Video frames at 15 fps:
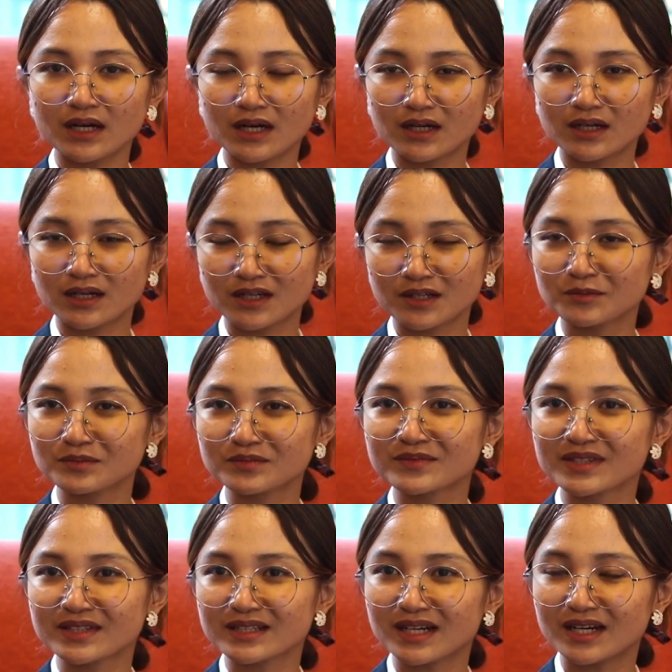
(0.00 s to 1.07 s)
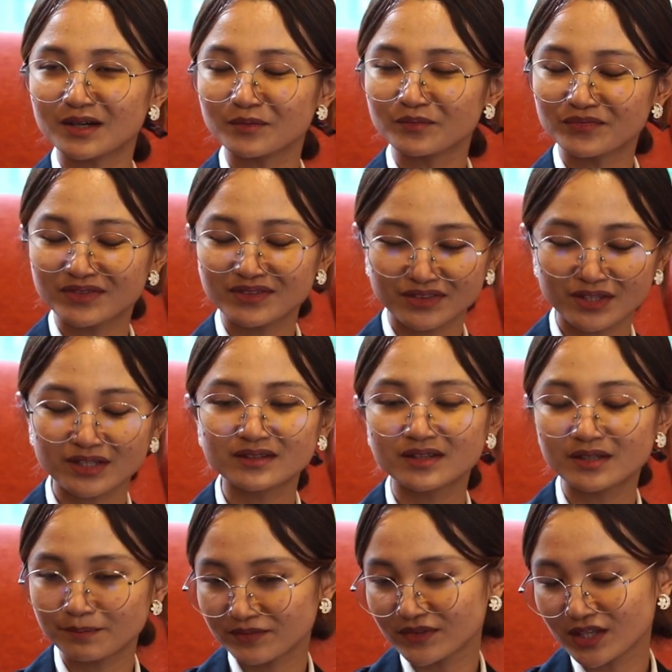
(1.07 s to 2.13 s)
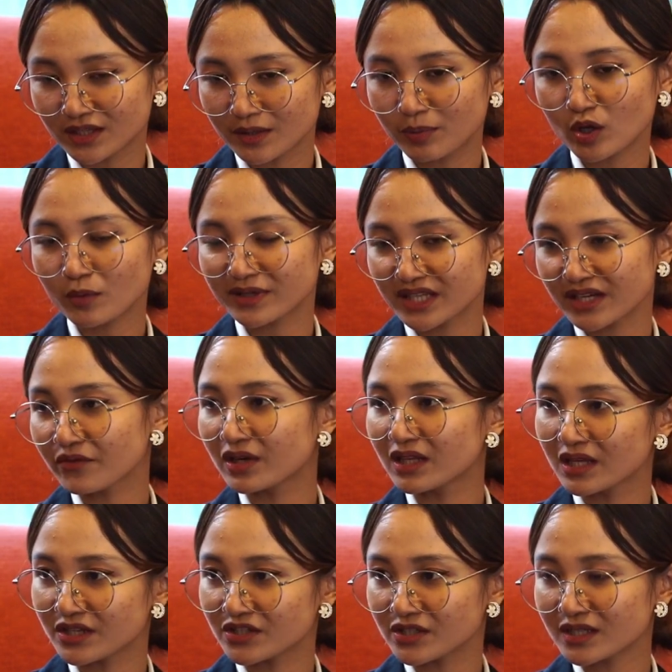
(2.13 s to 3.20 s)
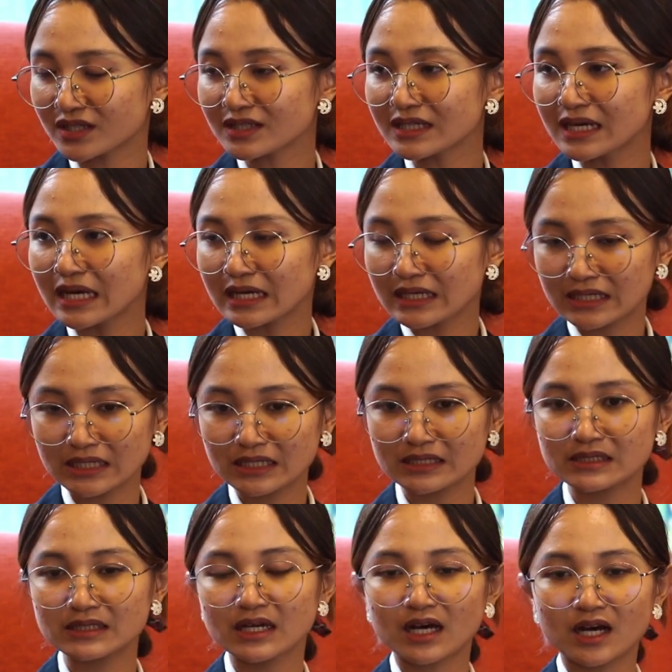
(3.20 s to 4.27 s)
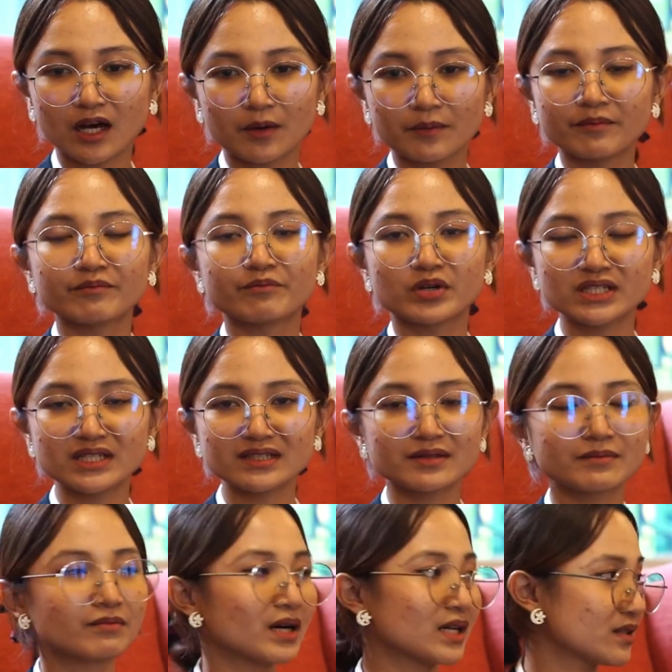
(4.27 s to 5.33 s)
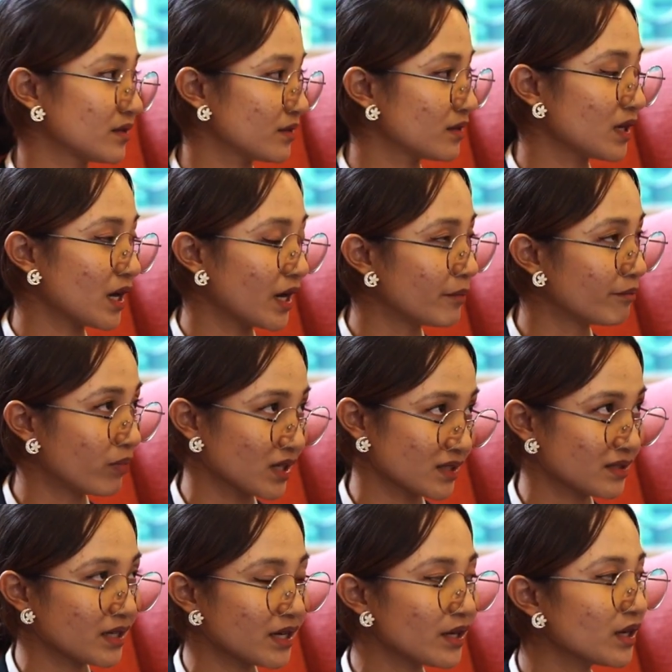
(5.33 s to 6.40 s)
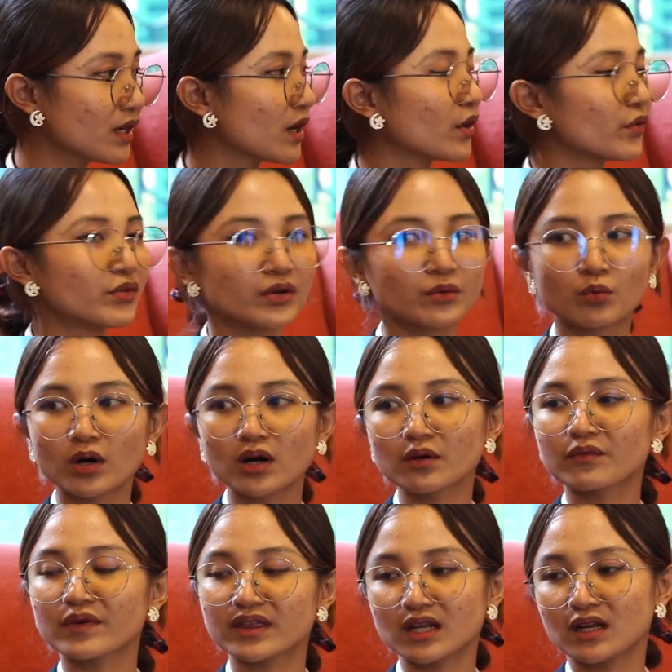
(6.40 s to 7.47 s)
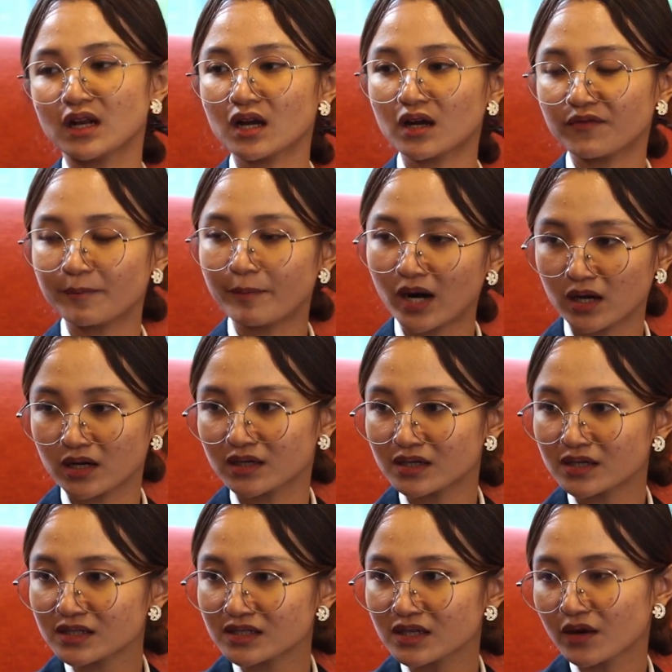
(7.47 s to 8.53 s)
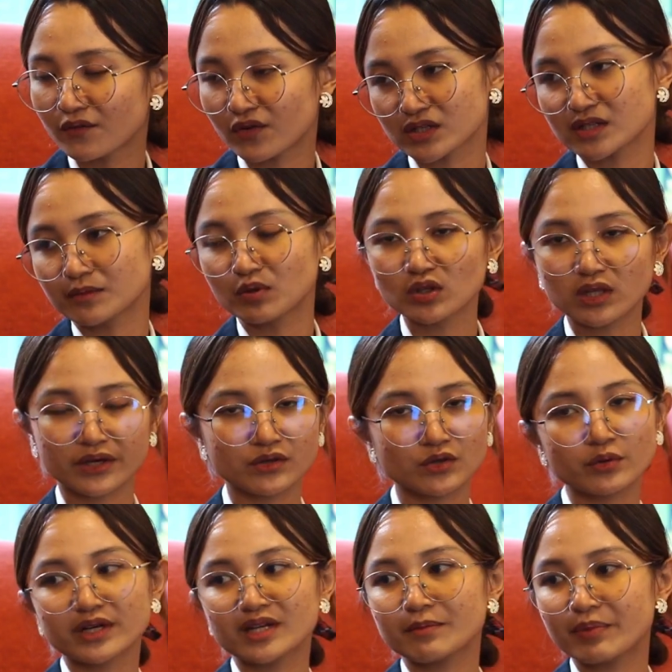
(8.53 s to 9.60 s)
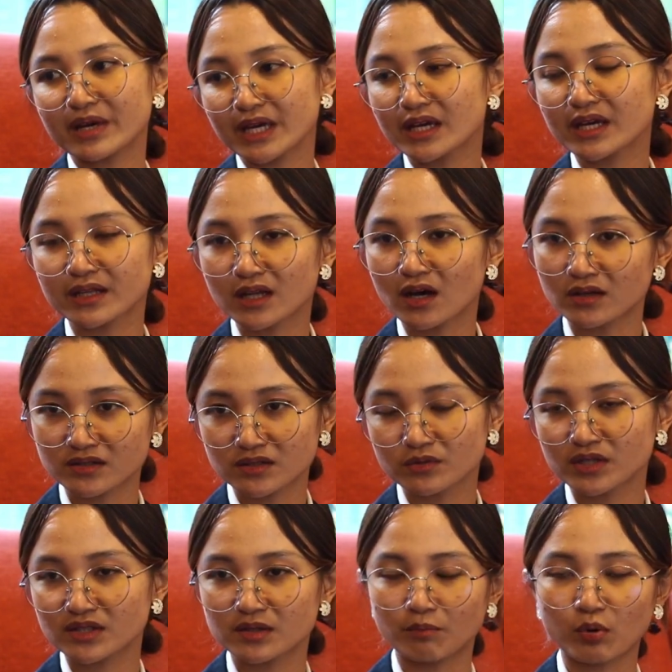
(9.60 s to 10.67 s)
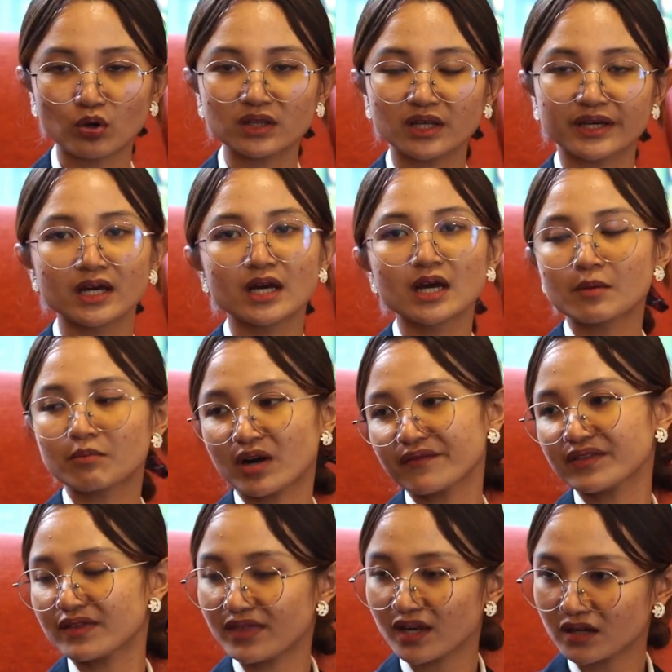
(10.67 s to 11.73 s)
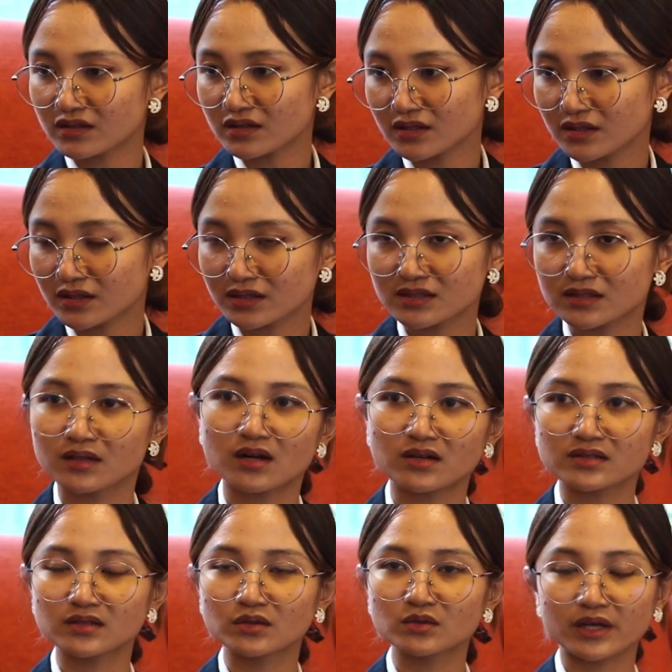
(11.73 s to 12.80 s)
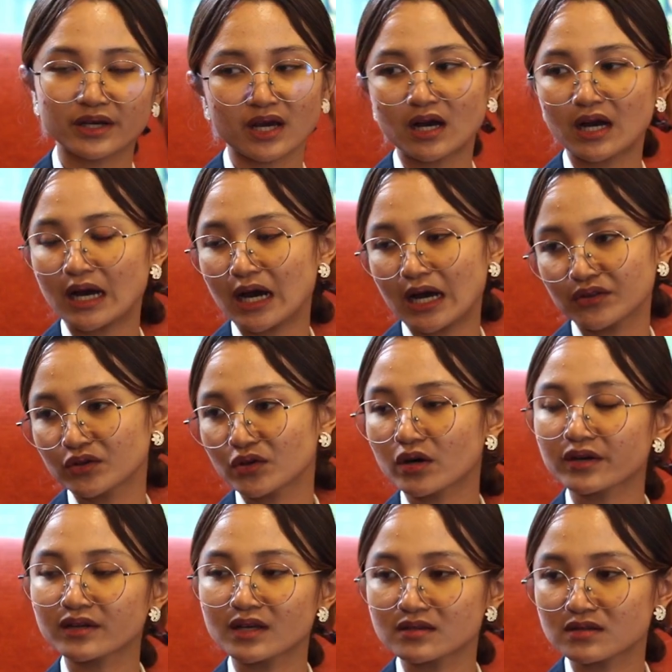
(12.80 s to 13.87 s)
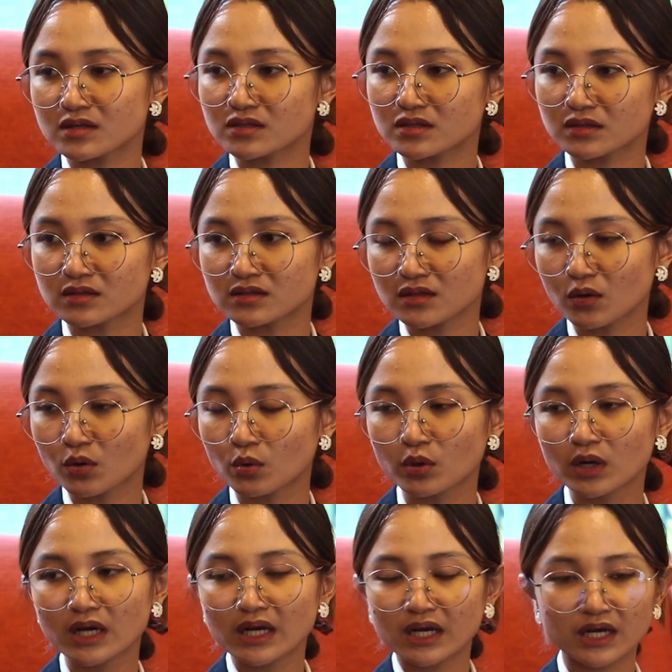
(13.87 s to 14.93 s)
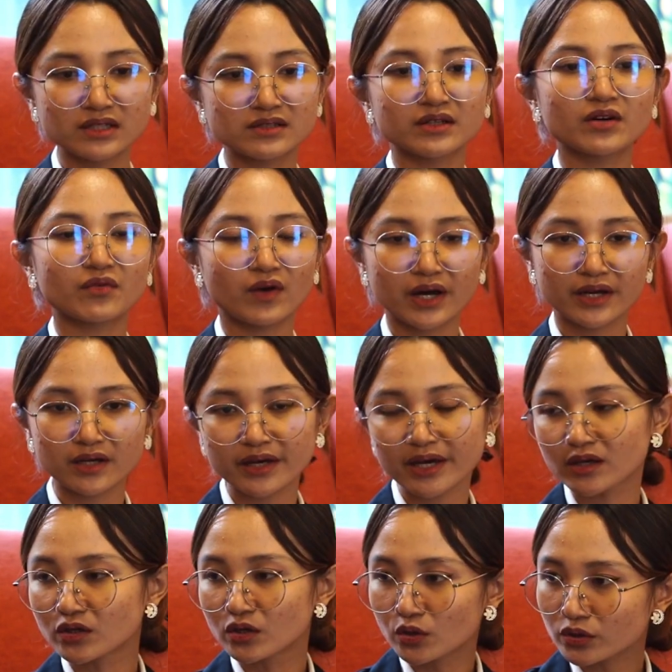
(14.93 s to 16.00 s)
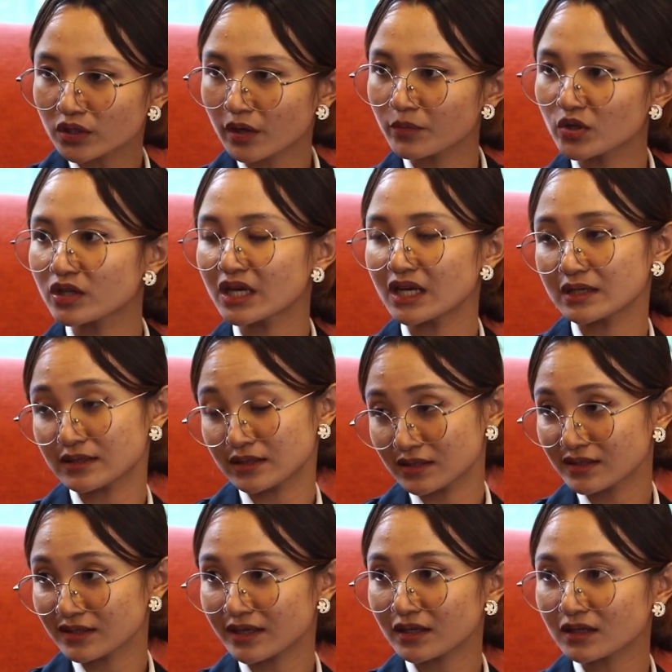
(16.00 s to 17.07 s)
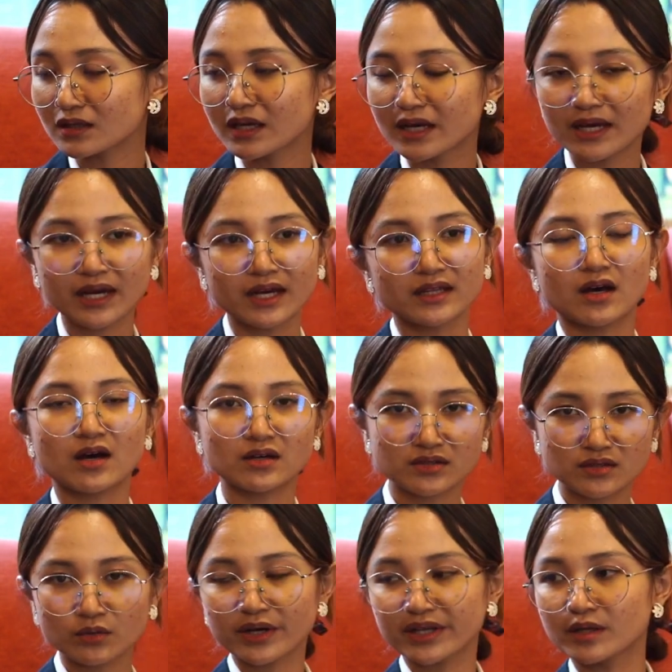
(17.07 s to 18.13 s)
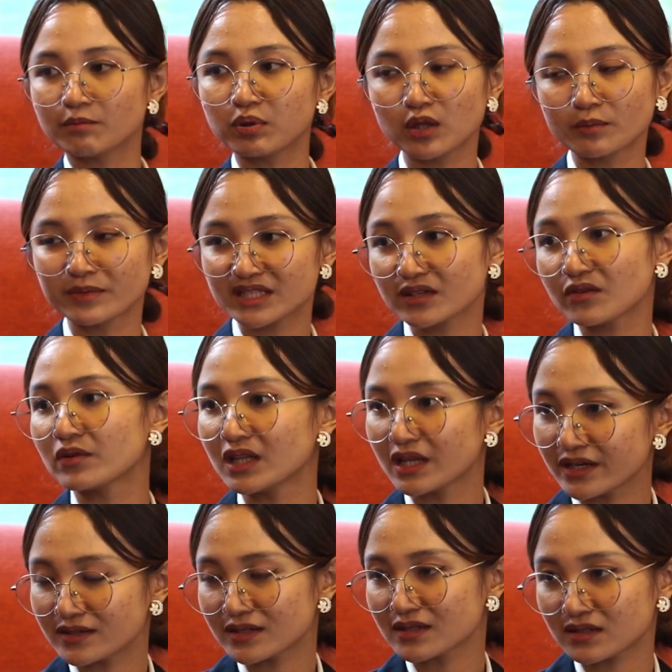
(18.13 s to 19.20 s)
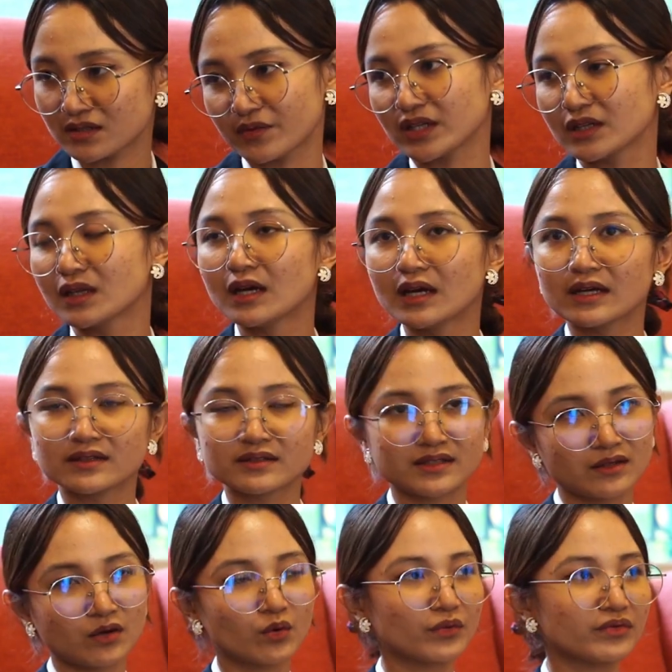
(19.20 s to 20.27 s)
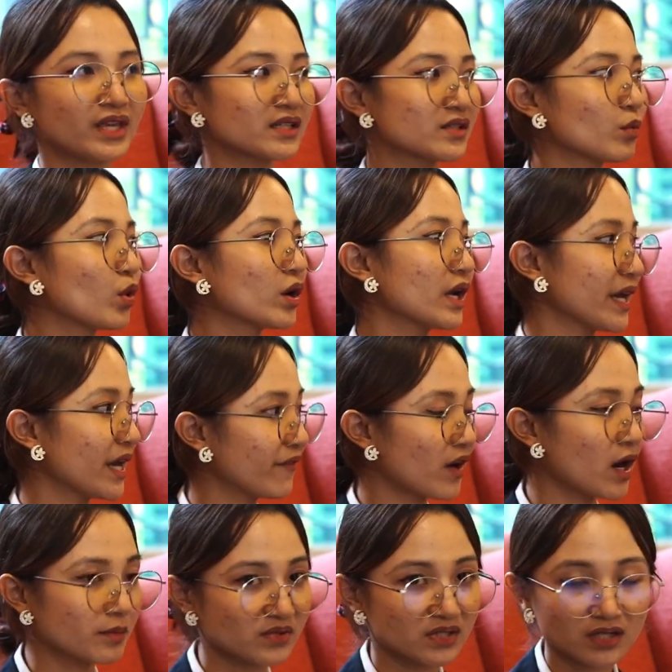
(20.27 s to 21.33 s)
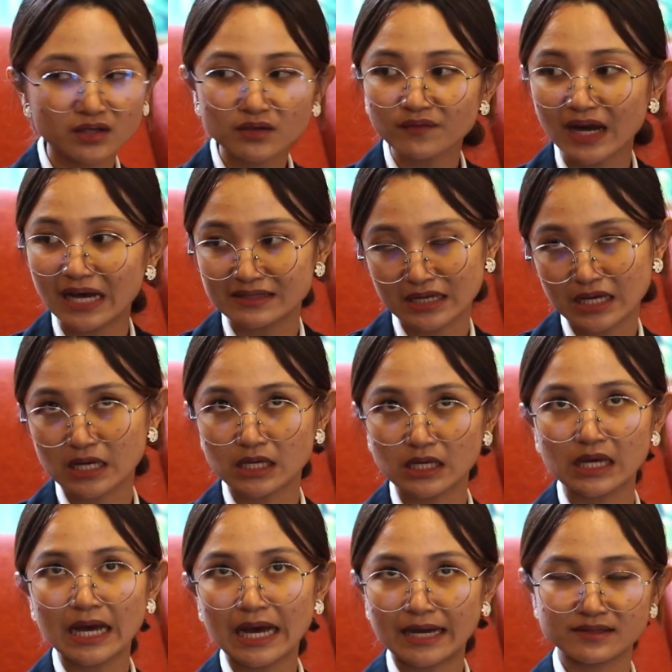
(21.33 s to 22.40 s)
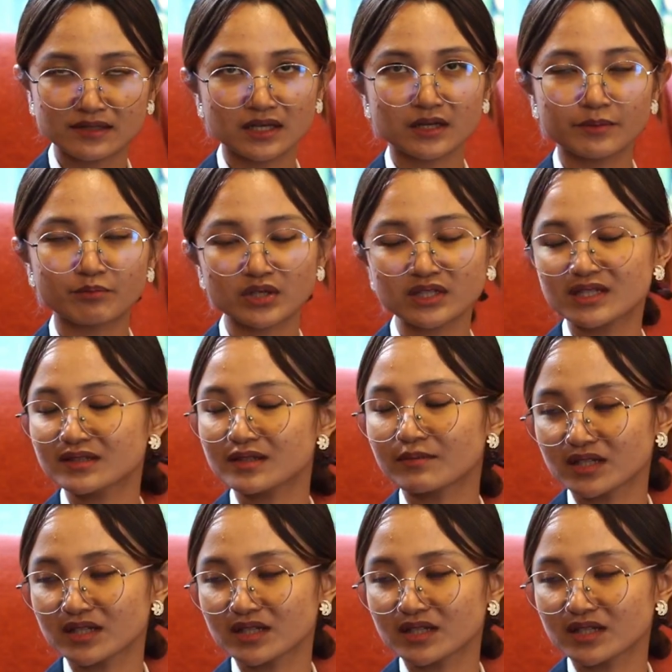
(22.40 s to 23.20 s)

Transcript: the diplomatic relation, because British Embassy, they work with a lot of partners, for example UNDP, and also they support private sectors and also other organizations. So it requires a good communication skill and also a diplomatic relation as well. So that's what I have observed as a British